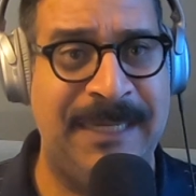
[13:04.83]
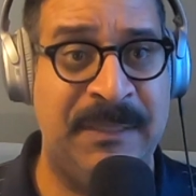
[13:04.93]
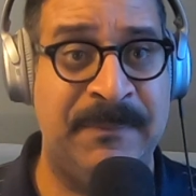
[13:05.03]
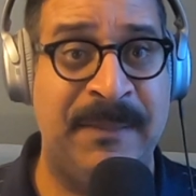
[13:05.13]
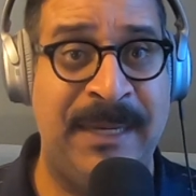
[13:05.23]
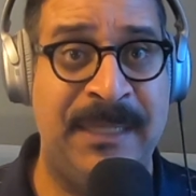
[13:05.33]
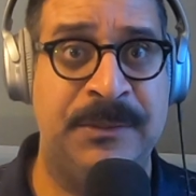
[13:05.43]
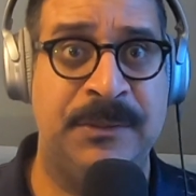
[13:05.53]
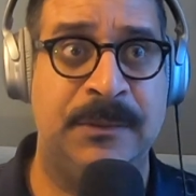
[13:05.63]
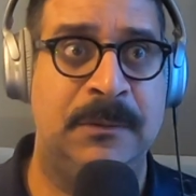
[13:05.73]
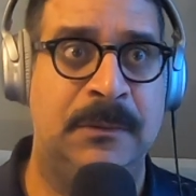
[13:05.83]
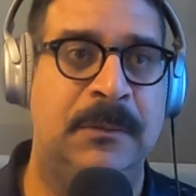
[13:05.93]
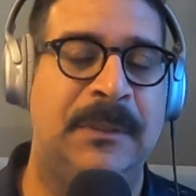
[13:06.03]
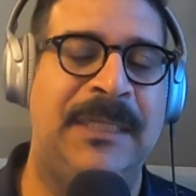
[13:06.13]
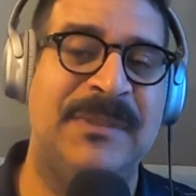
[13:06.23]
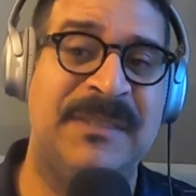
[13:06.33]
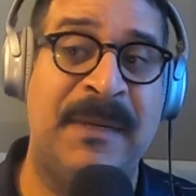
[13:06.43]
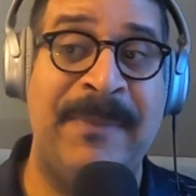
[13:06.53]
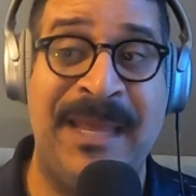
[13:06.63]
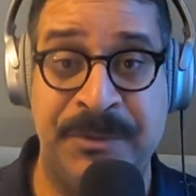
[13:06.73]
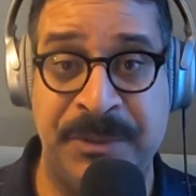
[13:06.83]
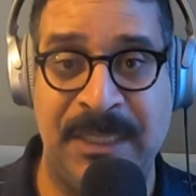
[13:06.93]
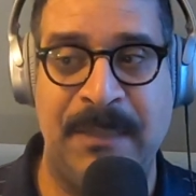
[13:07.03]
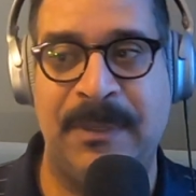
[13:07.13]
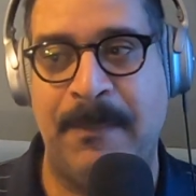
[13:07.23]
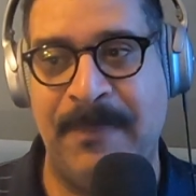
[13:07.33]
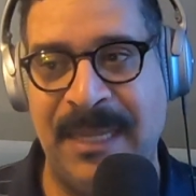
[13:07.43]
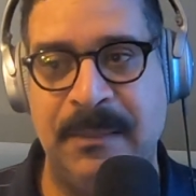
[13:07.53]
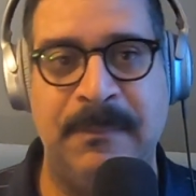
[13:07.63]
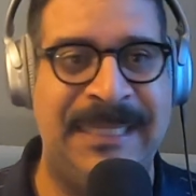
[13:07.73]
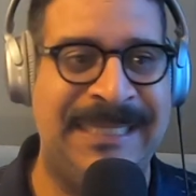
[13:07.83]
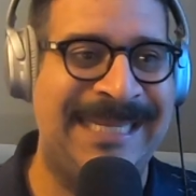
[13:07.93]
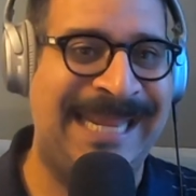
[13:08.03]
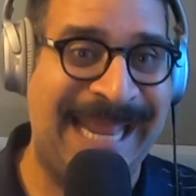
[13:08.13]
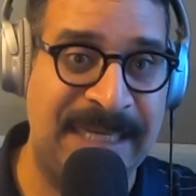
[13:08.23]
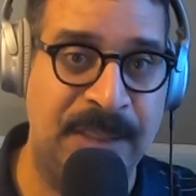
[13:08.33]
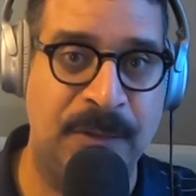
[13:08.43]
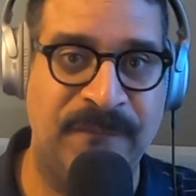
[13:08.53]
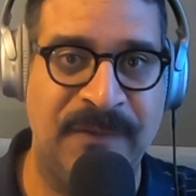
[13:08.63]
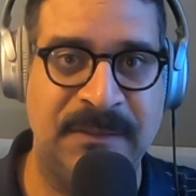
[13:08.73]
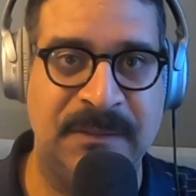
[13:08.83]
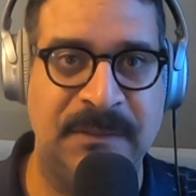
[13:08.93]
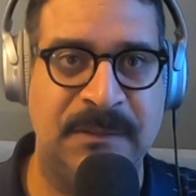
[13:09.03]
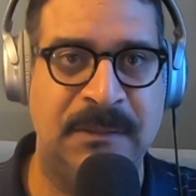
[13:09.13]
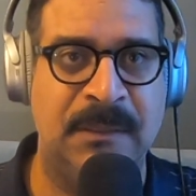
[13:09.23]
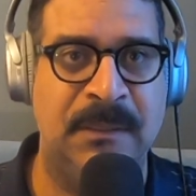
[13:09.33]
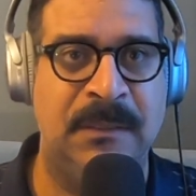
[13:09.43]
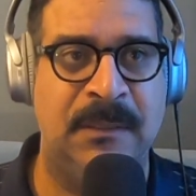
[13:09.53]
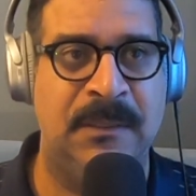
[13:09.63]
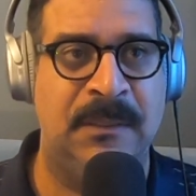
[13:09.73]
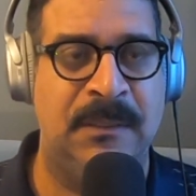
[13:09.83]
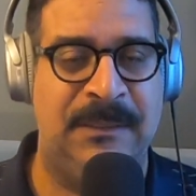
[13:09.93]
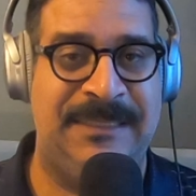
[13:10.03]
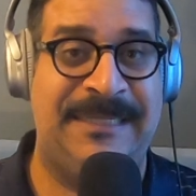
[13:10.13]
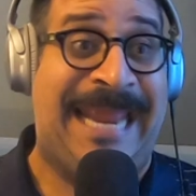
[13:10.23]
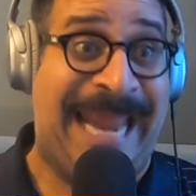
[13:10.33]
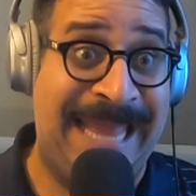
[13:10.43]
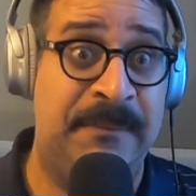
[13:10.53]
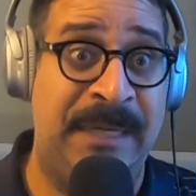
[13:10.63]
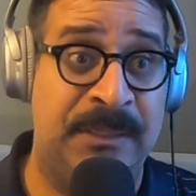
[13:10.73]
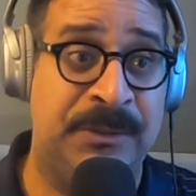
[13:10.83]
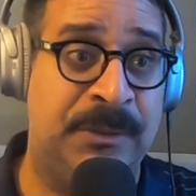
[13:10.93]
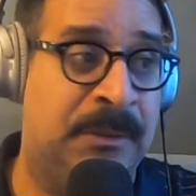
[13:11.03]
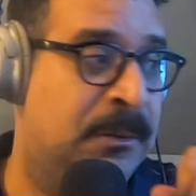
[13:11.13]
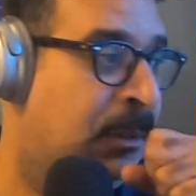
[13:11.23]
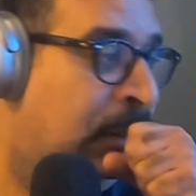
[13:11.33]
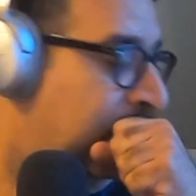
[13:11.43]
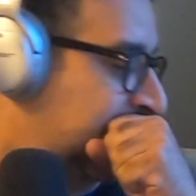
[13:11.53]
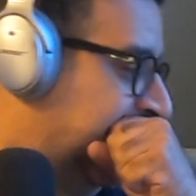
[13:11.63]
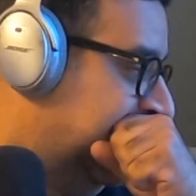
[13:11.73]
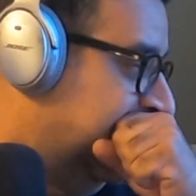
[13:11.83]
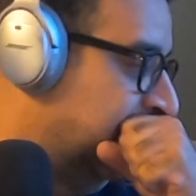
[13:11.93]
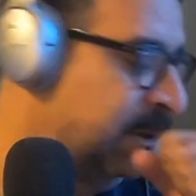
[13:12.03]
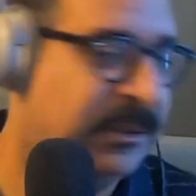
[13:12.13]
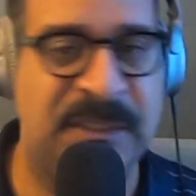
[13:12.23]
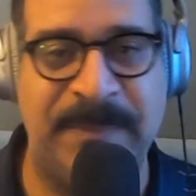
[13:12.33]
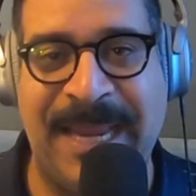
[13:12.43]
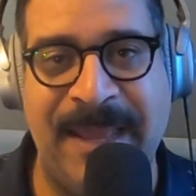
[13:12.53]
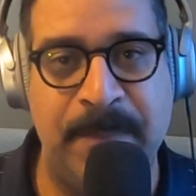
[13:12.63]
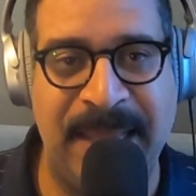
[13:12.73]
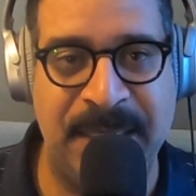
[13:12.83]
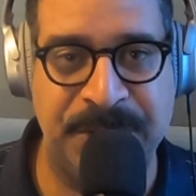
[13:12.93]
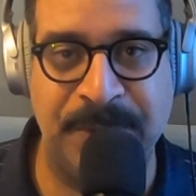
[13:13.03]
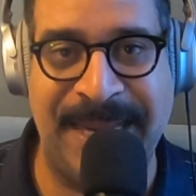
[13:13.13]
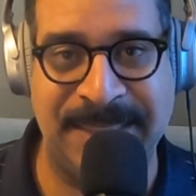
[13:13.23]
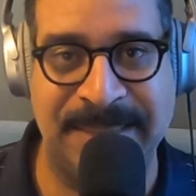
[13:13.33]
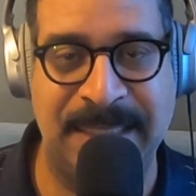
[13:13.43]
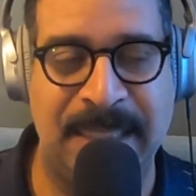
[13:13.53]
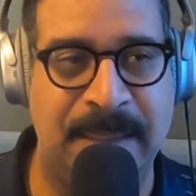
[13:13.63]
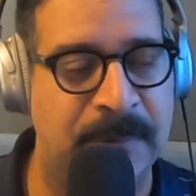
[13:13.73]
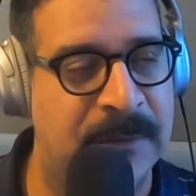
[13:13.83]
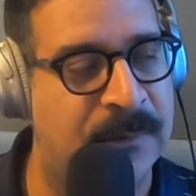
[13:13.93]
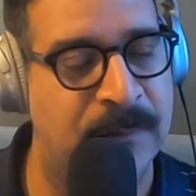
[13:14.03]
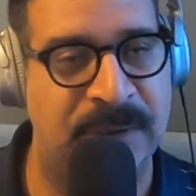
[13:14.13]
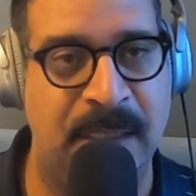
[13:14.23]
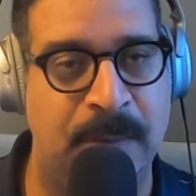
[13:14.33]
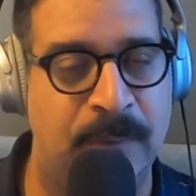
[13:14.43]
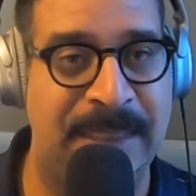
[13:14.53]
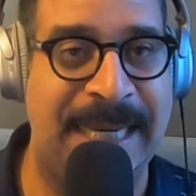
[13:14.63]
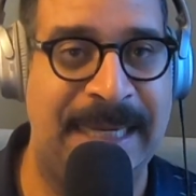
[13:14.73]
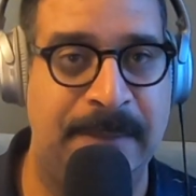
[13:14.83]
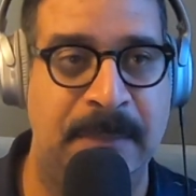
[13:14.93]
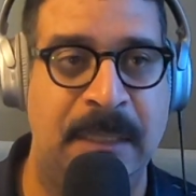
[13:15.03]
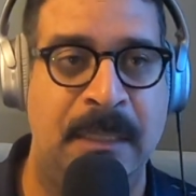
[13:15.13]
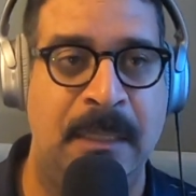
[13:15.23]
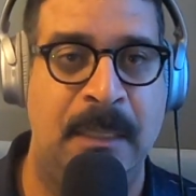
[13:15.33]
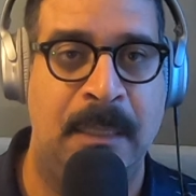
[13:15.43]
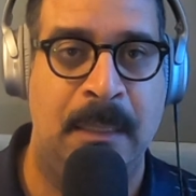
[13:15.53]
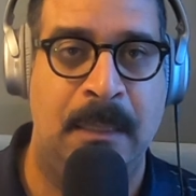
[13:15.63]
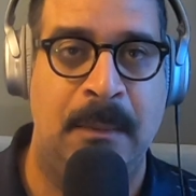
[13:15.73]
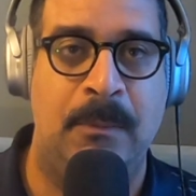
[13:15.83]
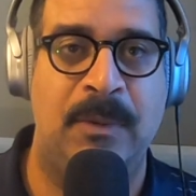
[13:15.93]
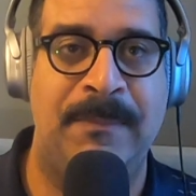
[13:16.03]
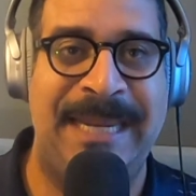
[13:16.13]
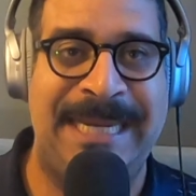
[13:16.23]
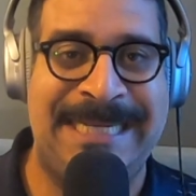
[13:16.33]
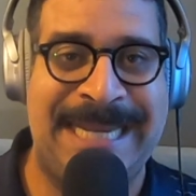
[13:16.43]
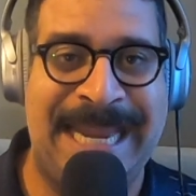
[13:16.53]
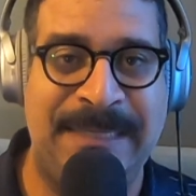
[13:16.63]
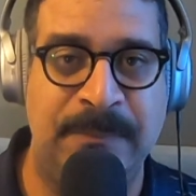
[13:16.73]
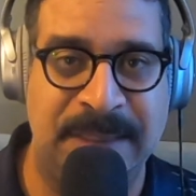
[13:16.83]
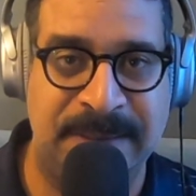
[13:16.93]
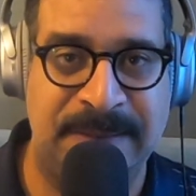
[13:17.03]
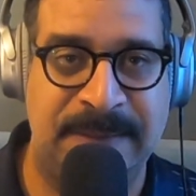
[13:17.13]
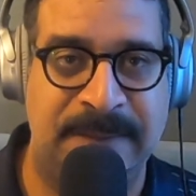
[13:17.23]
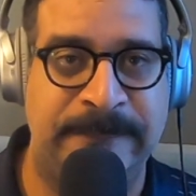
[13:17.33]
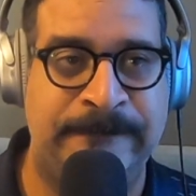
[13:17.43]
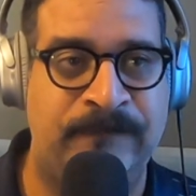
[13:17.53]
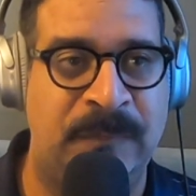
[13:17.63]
I met my manager. He wasn't my manager yet, but I met him at New Faces, because I had a manager. Excuse me, I had a manager at the time who shall remain nameless.